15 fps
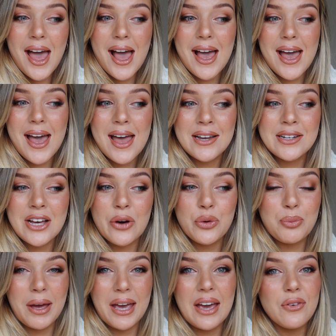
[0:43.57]
and I'll
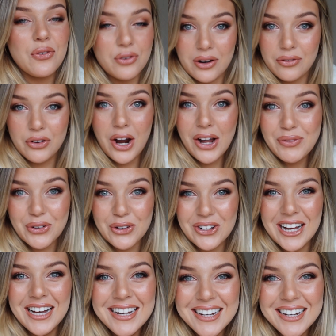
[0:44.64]
be forever grateful.